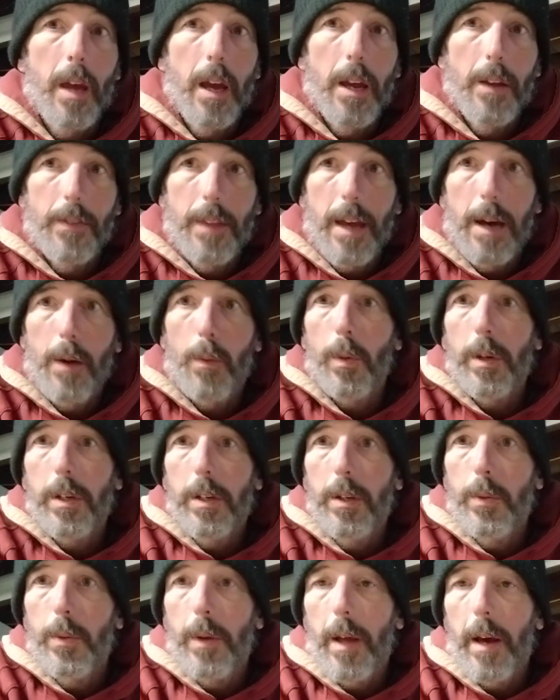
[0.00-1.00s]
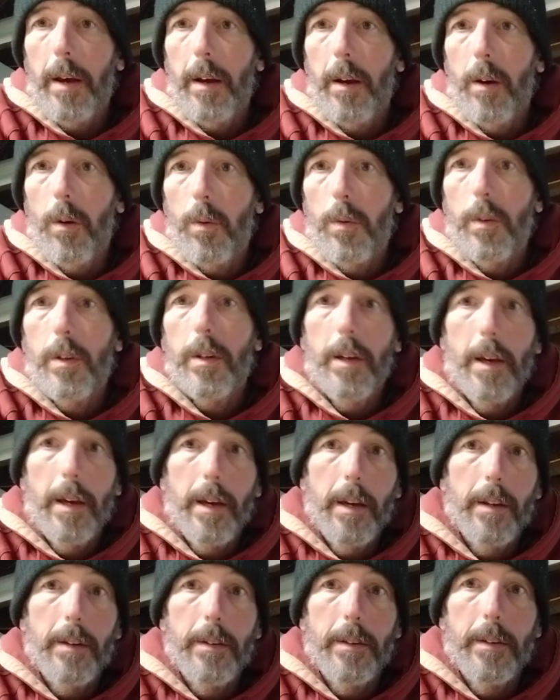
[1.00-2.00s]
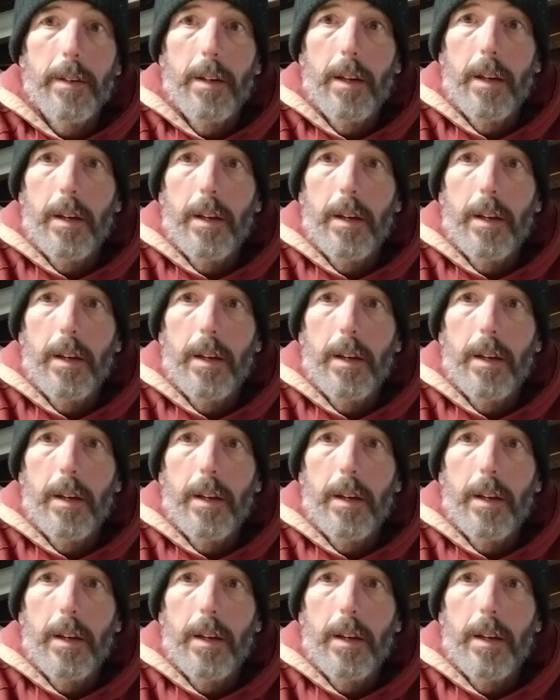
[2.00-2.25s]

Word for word: and that we do now. And